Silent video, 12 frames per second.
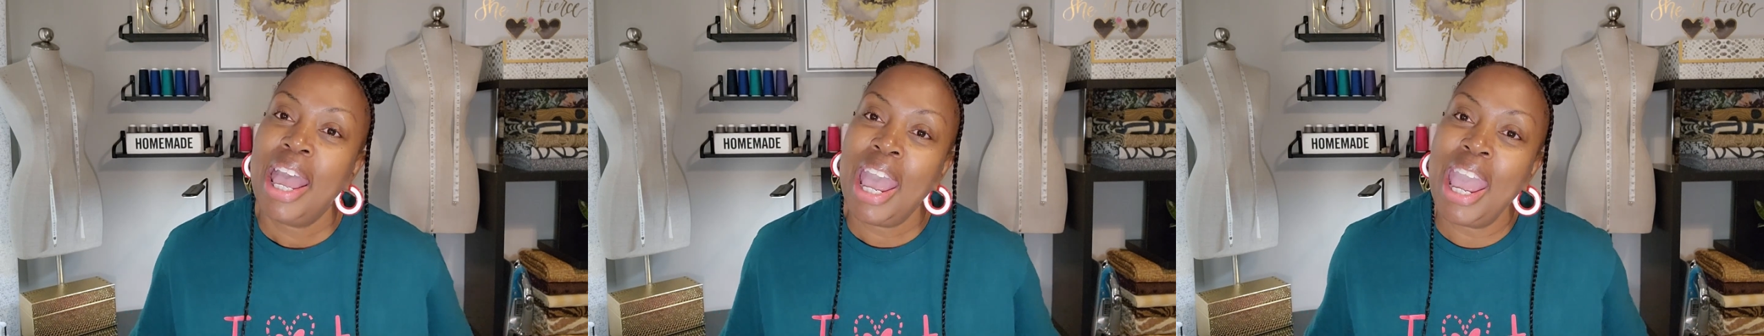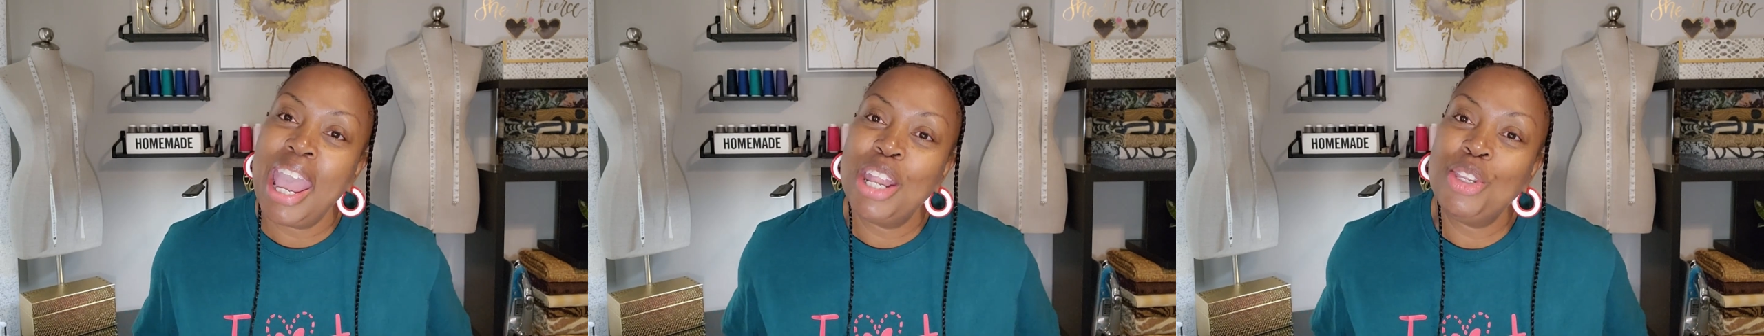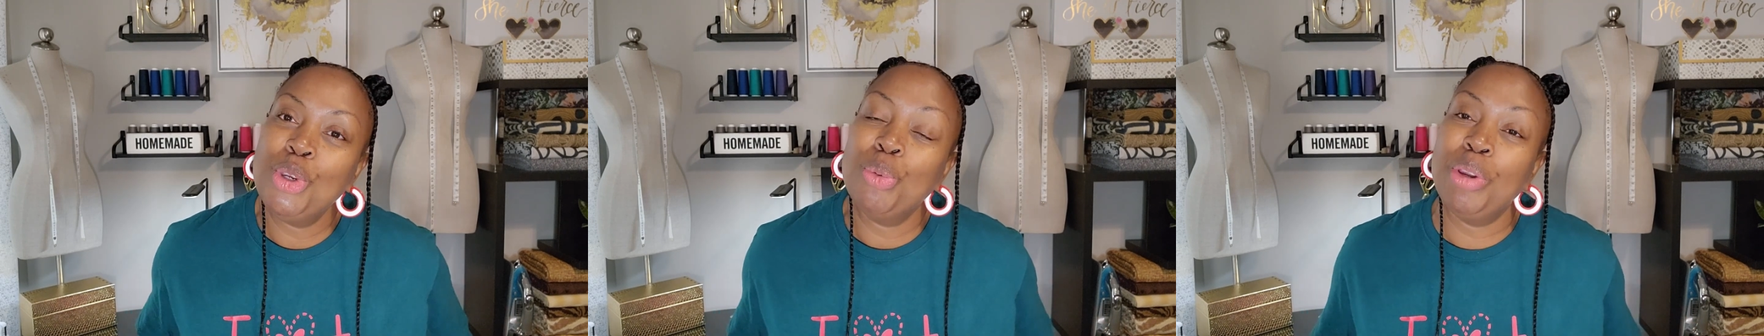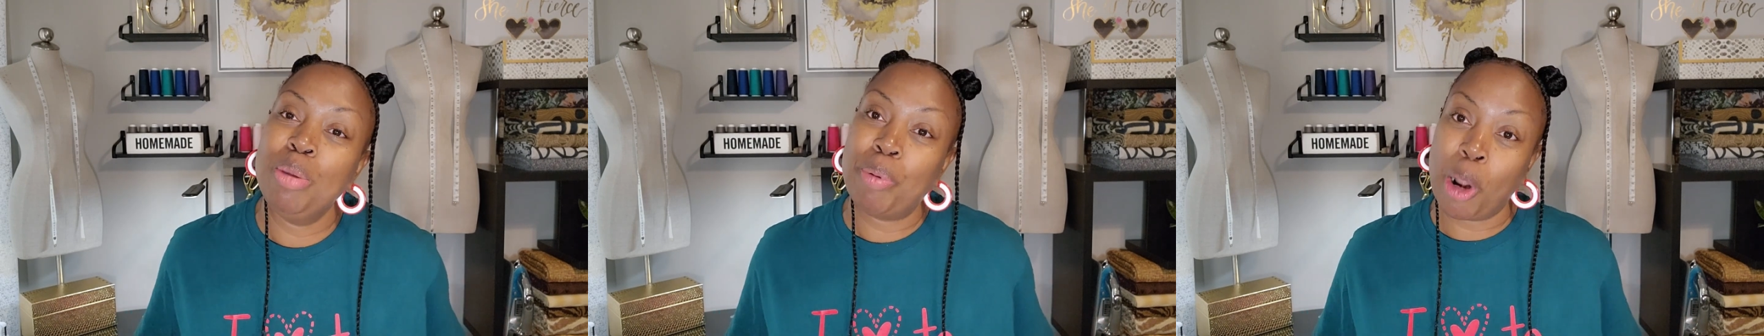and you
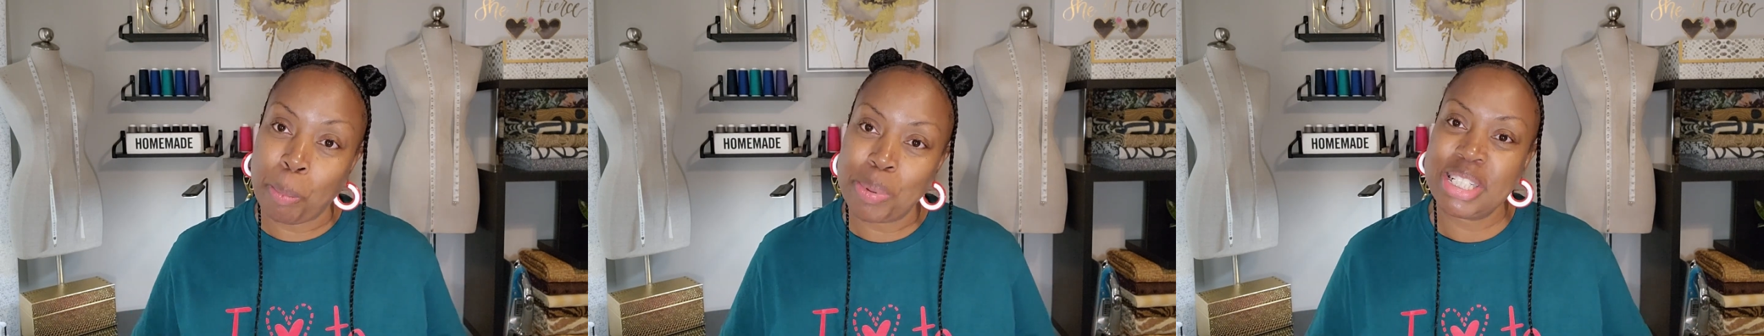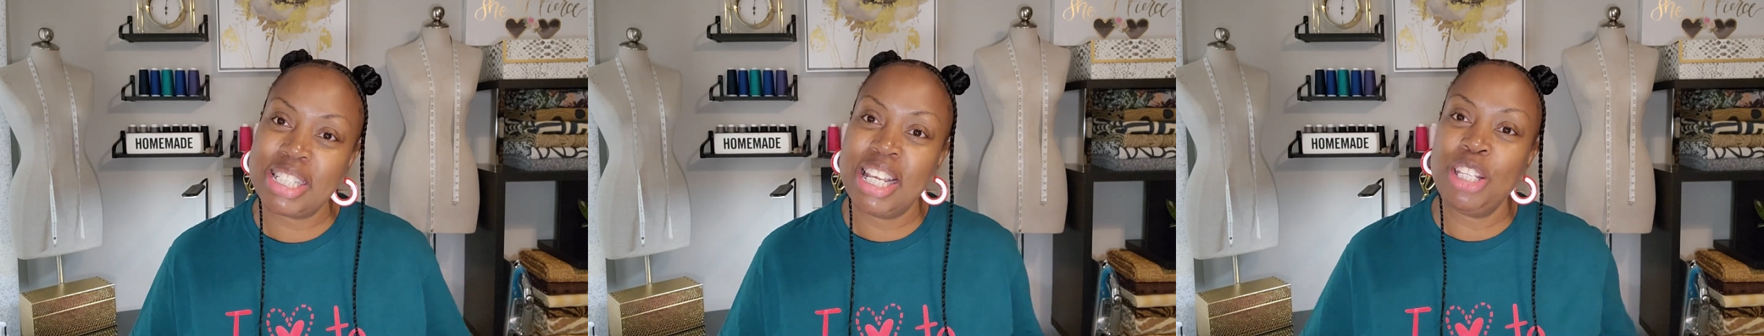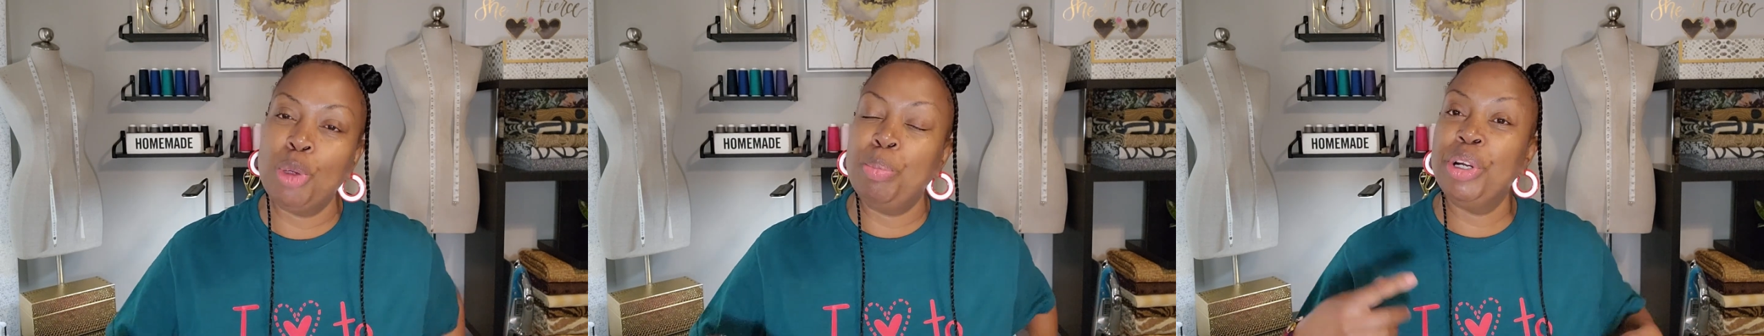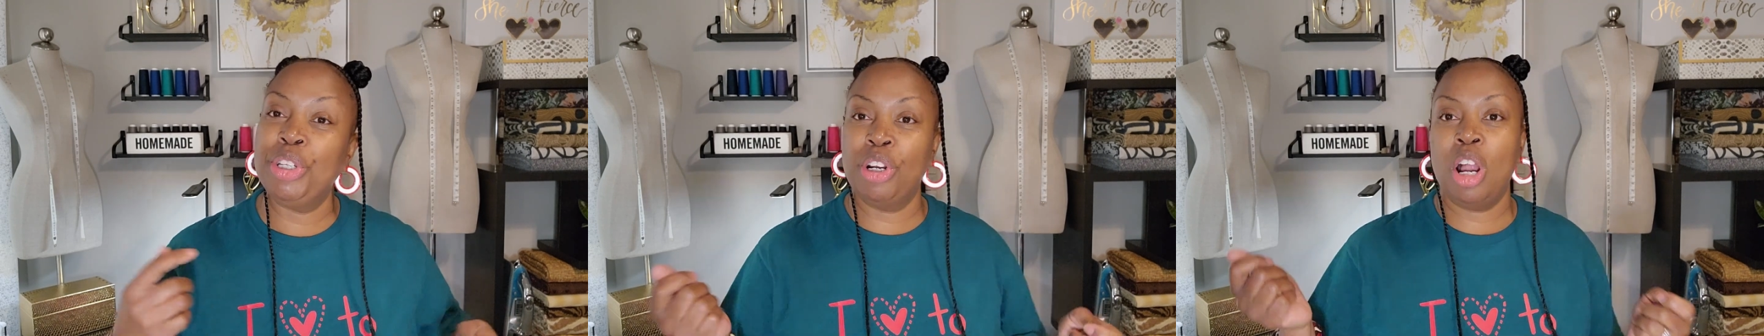repurpose it, you put your